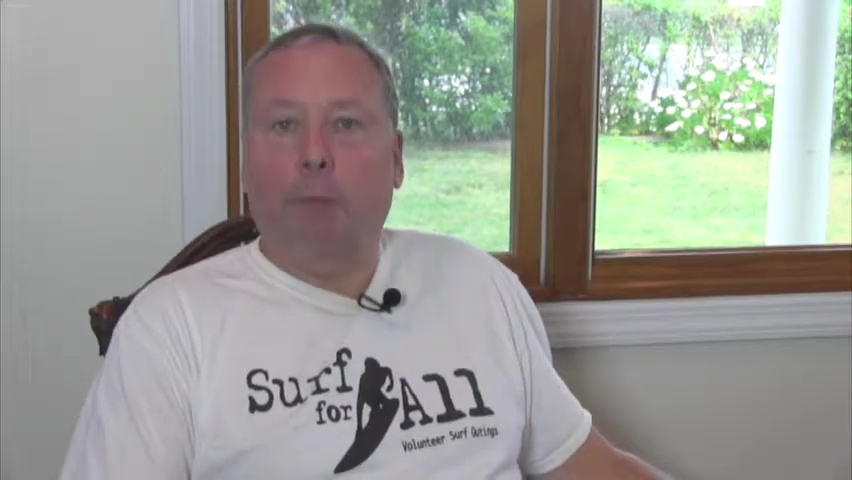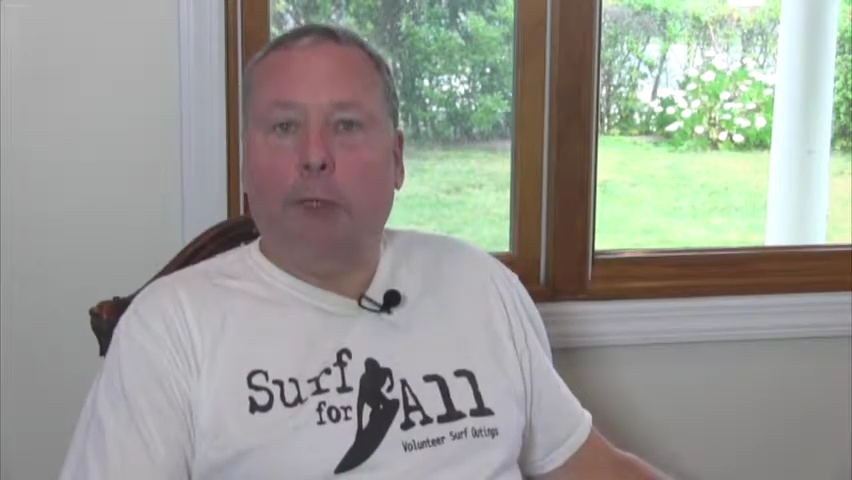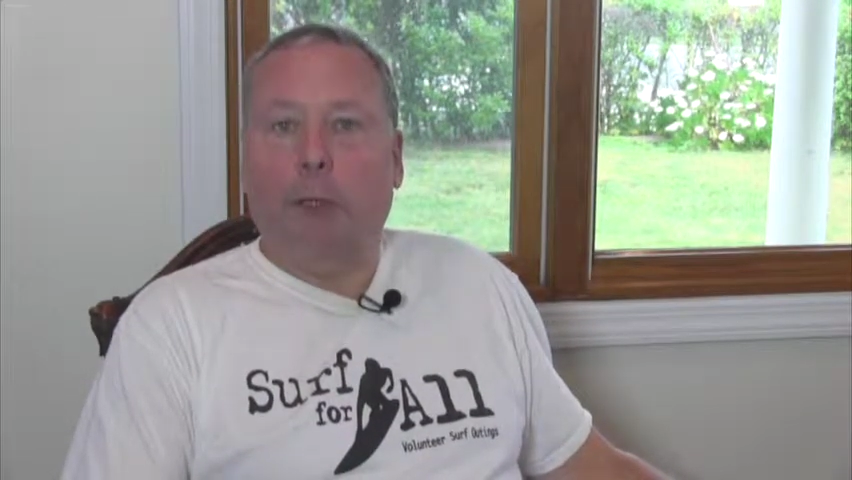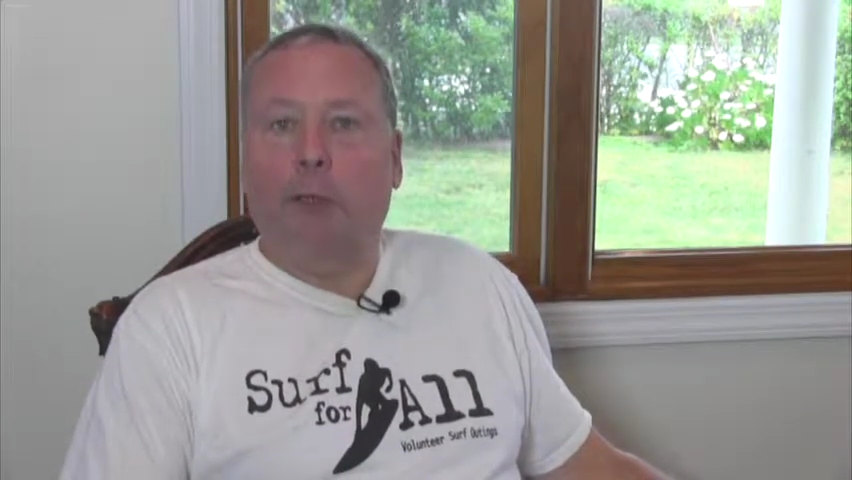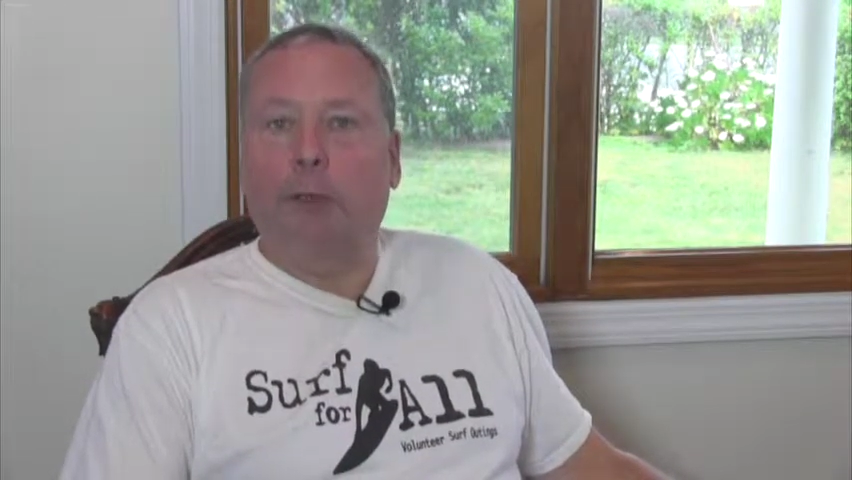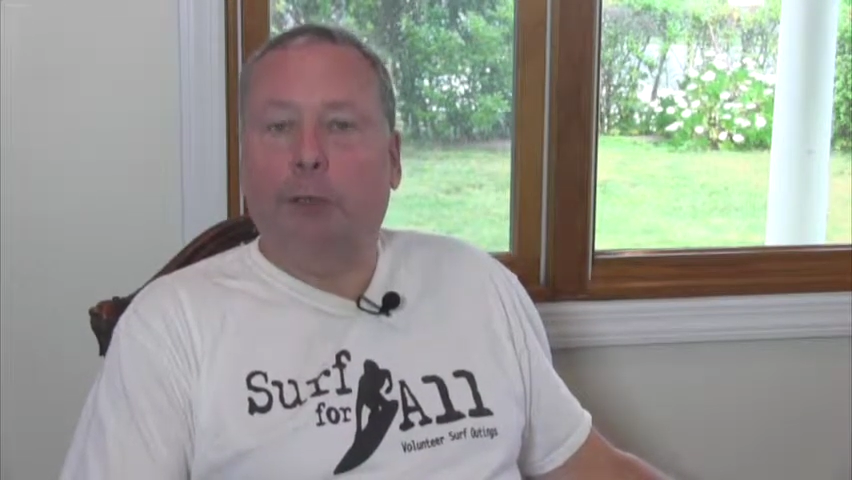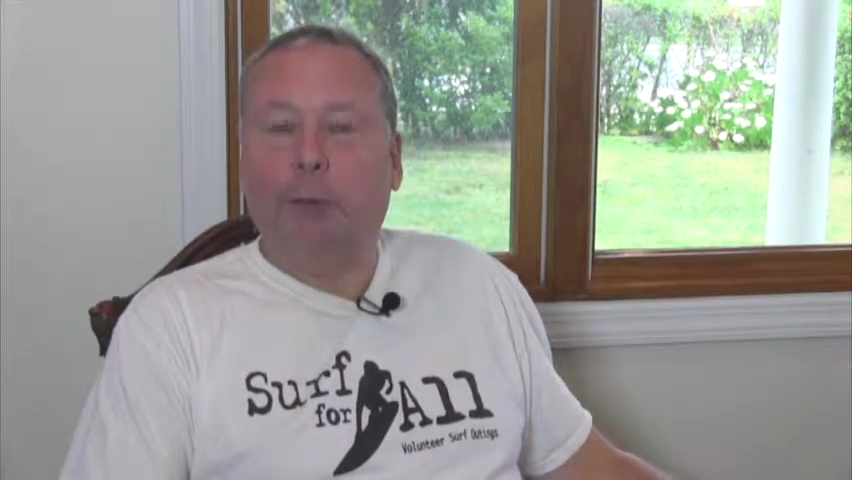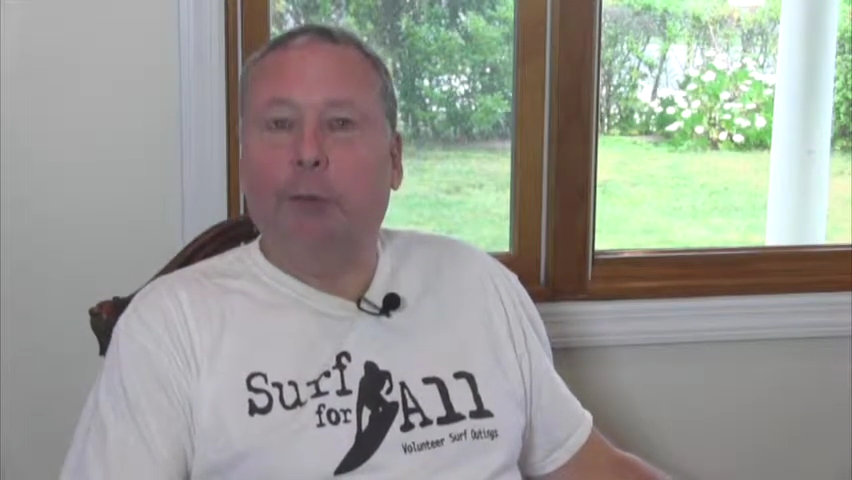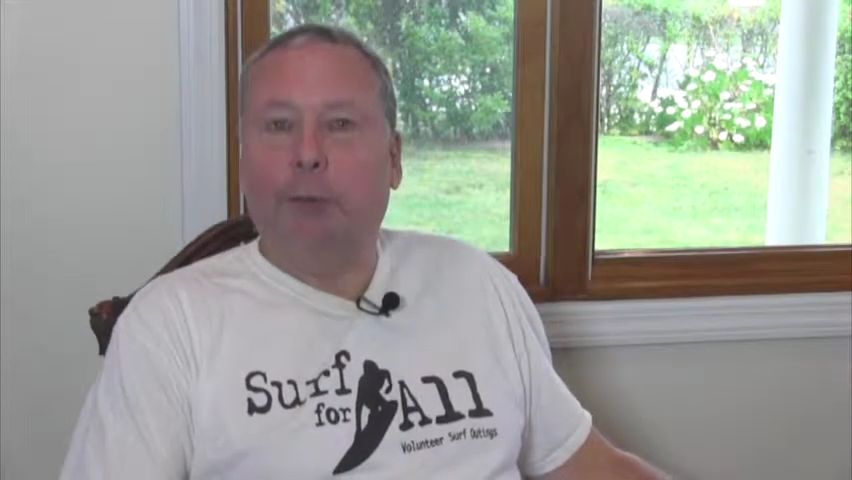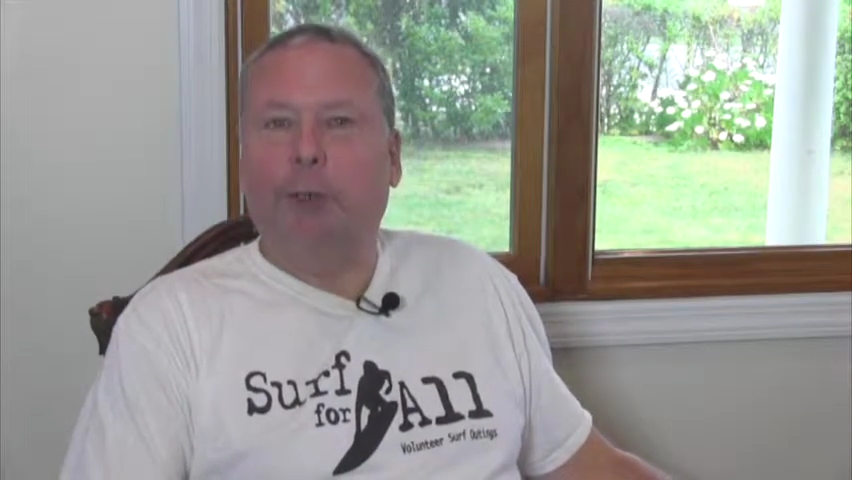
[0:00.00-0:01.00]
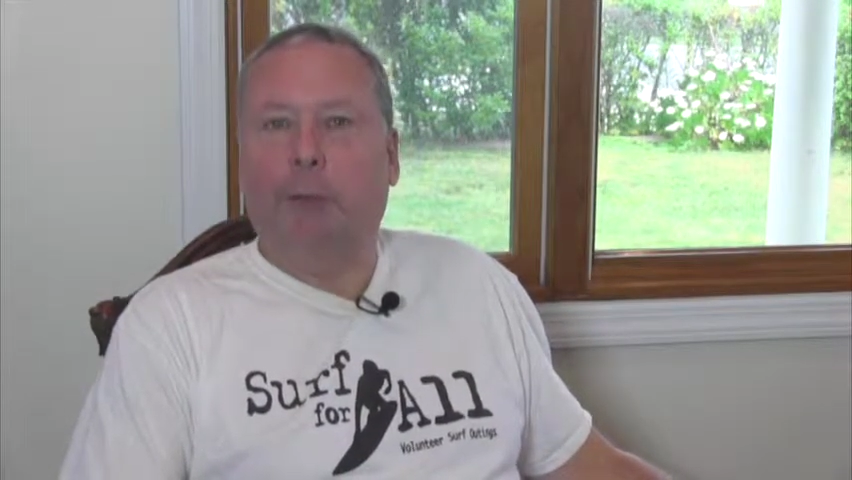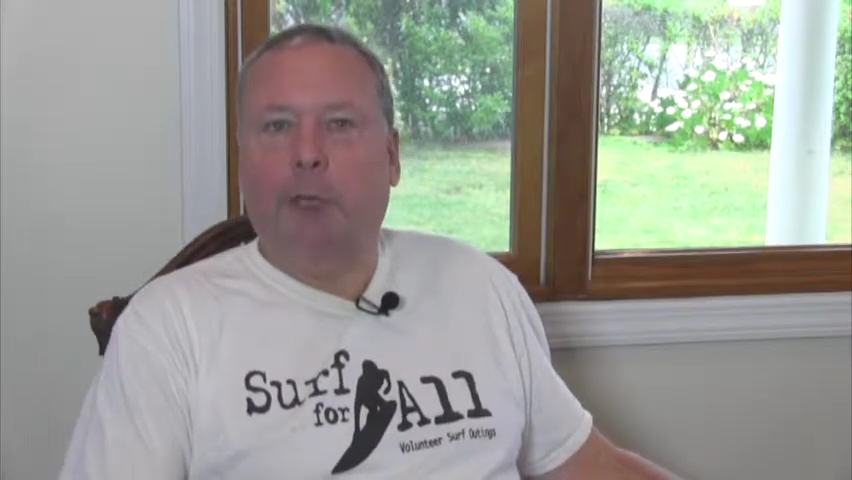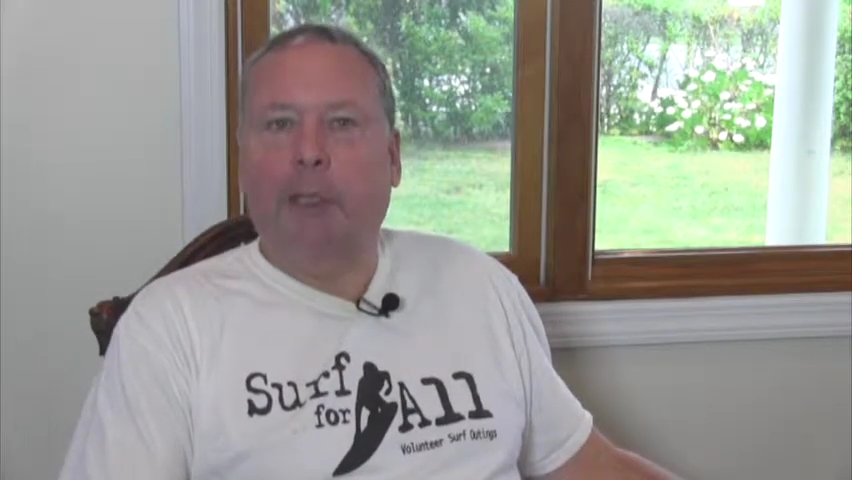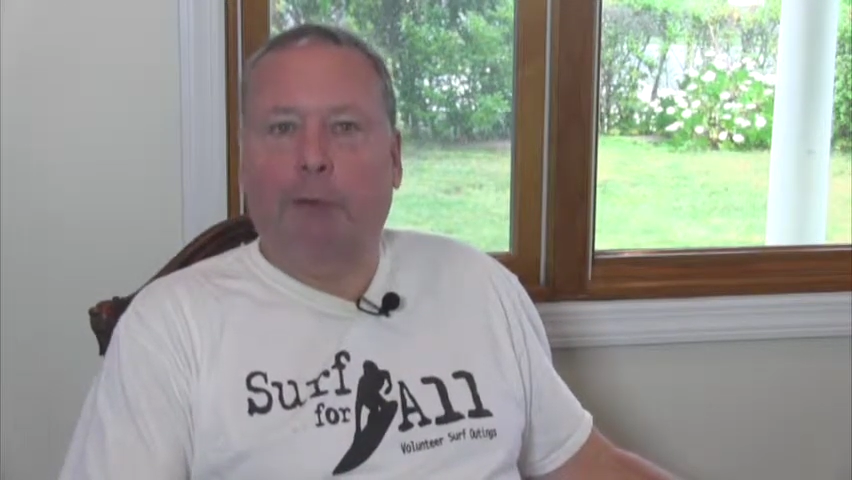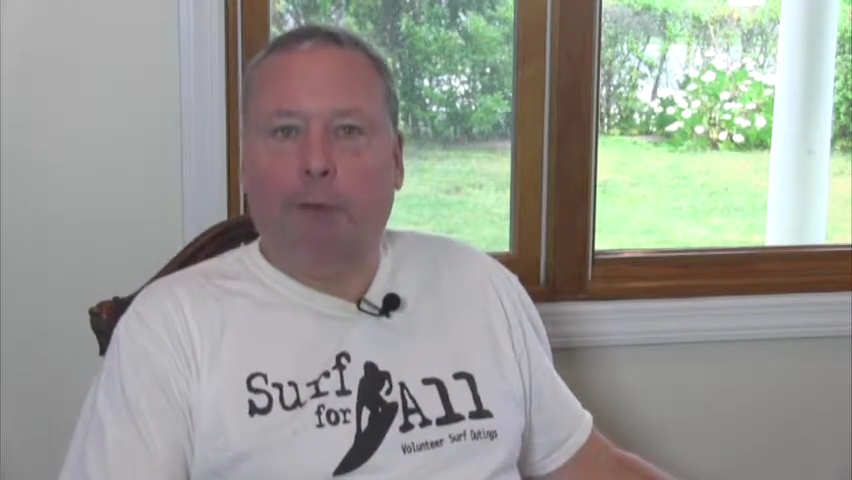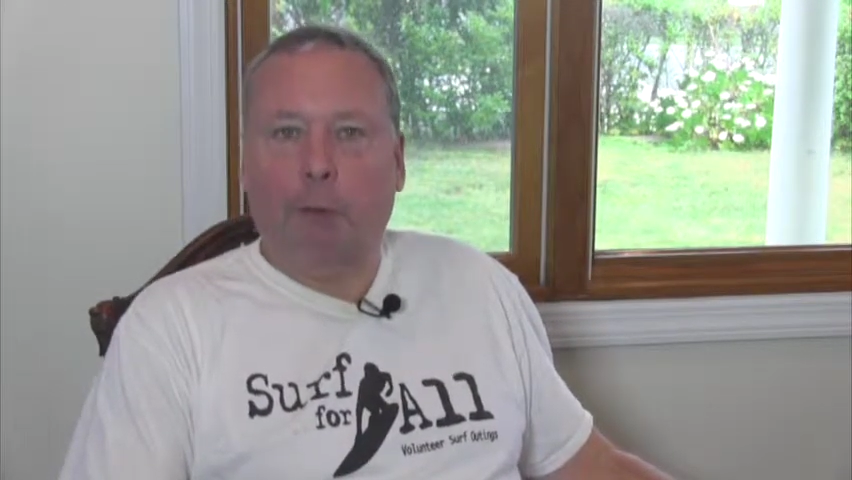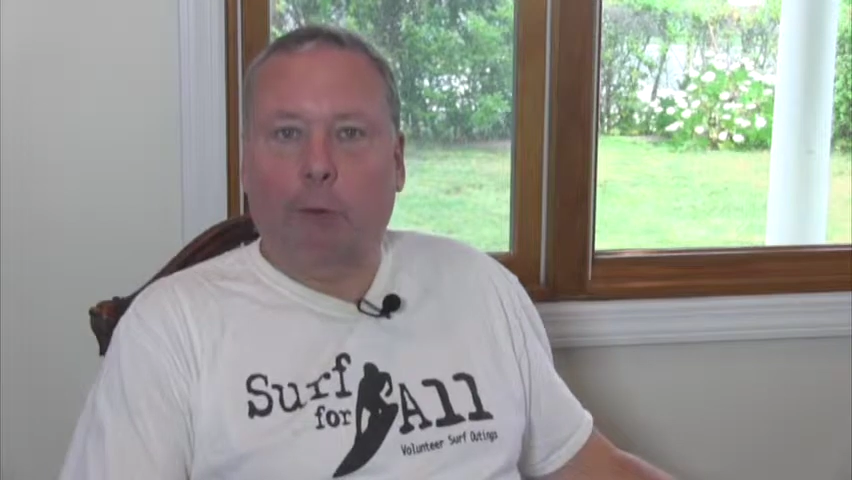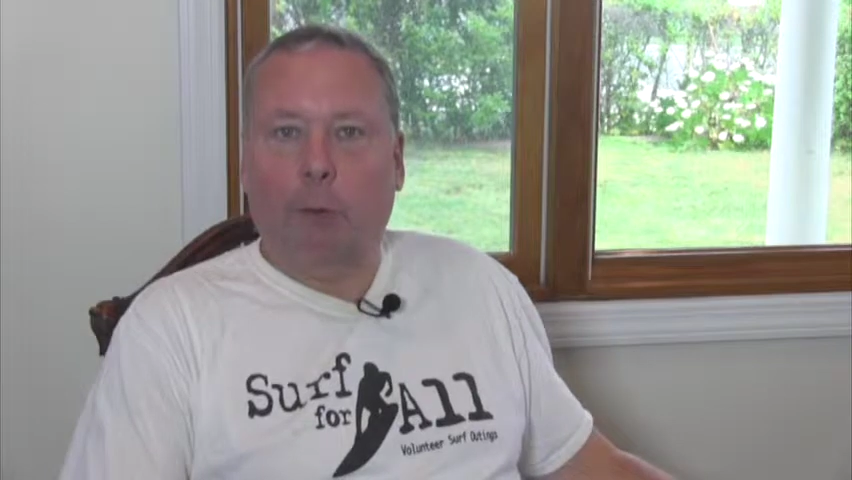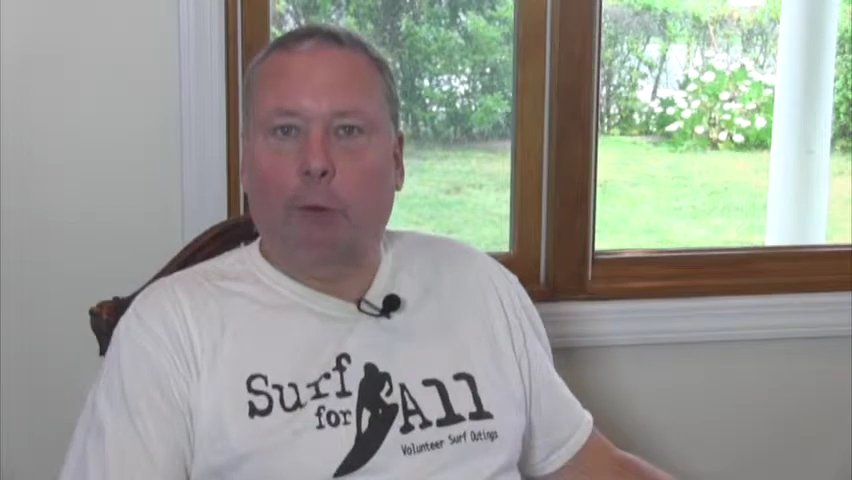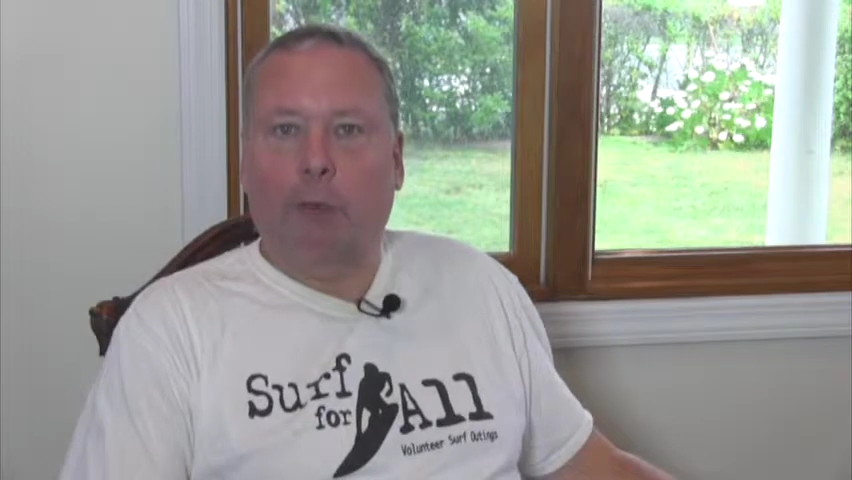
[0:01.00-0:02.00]
because you knew you could make that phone
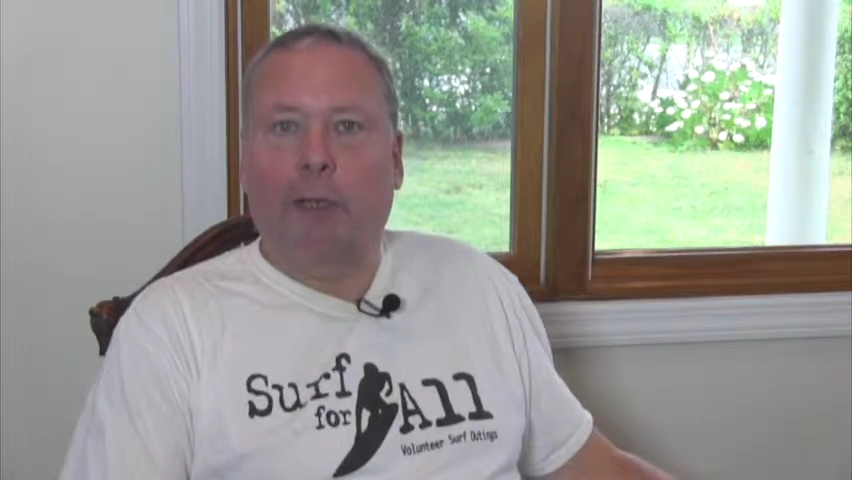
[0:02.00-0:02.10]
call